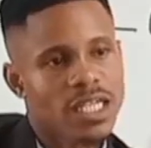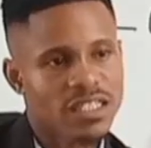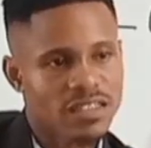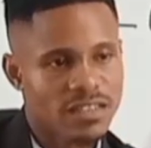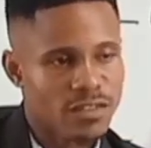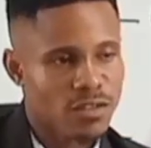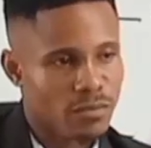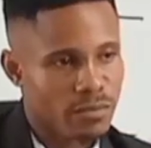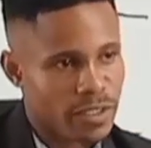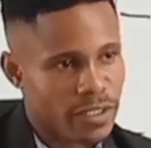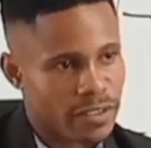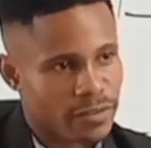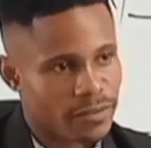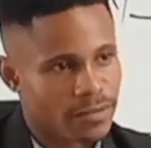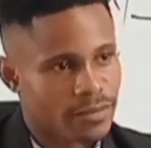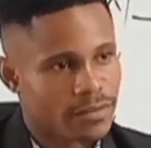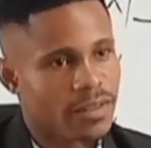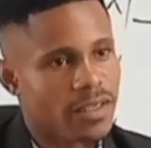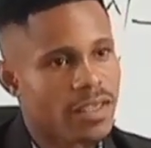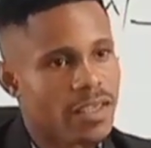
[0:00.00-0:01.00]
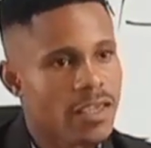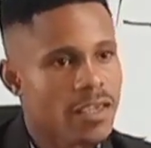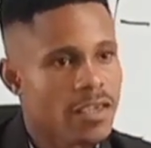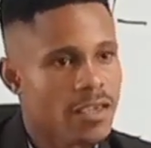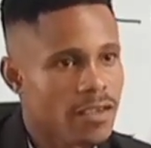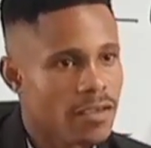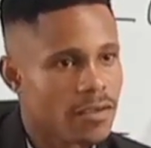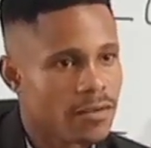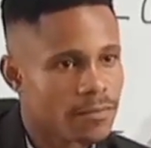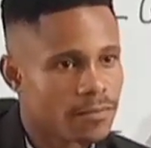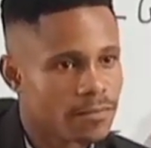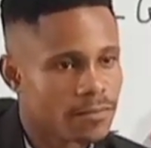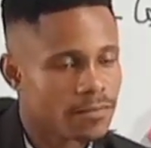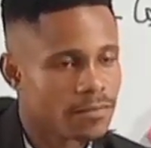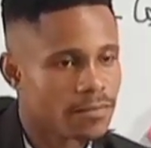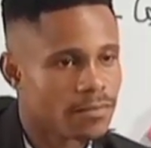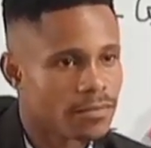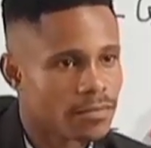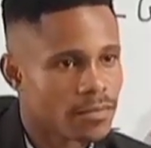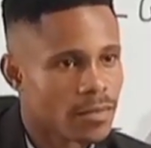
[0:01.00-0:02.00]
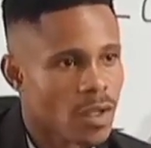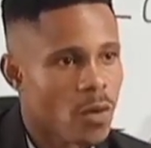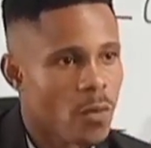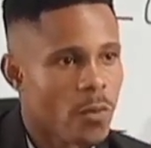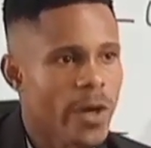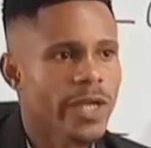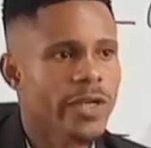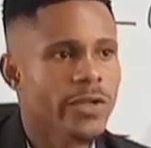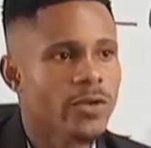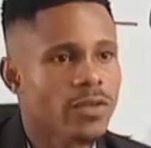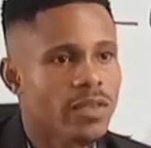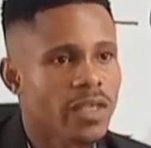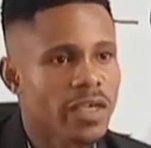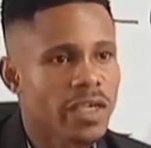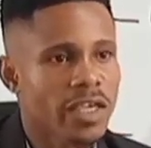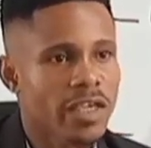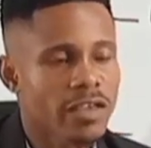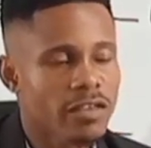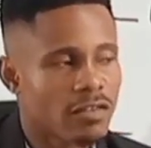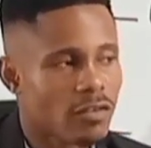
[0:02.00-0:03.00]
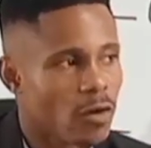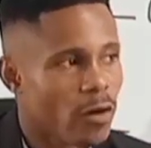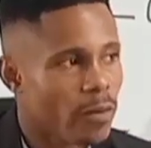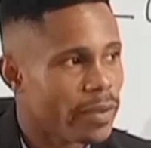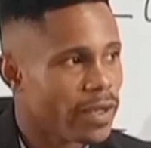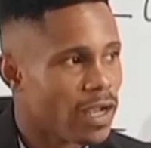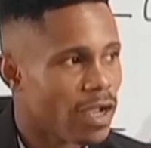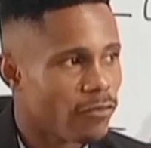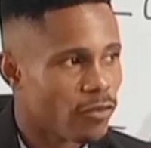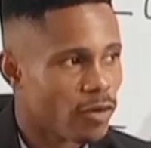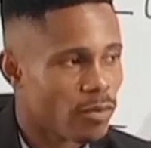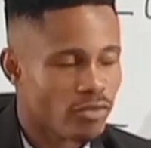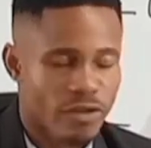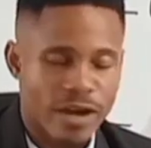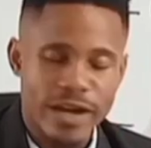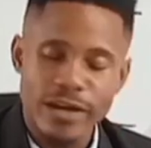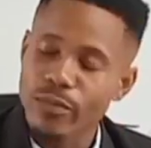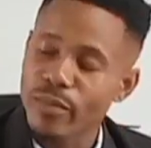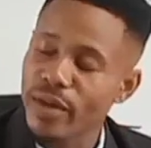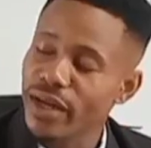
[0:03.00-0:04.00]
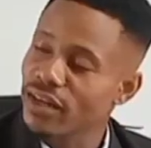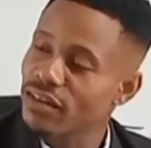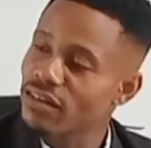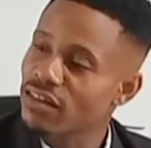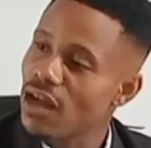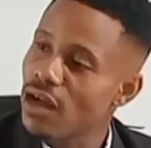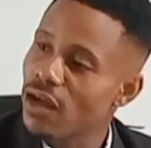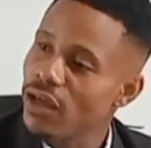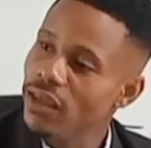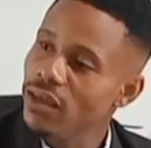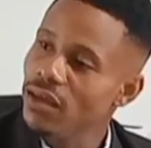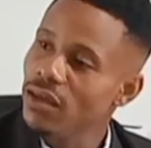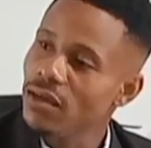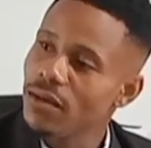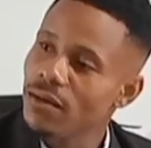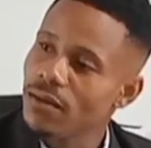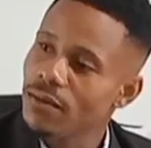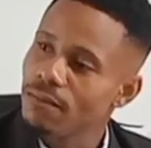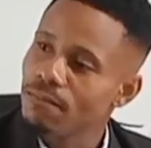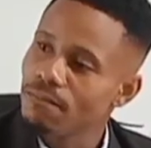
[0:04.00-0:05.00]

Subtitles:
listen to me. E. Where do you think E is coming out from? Try to make the sound E.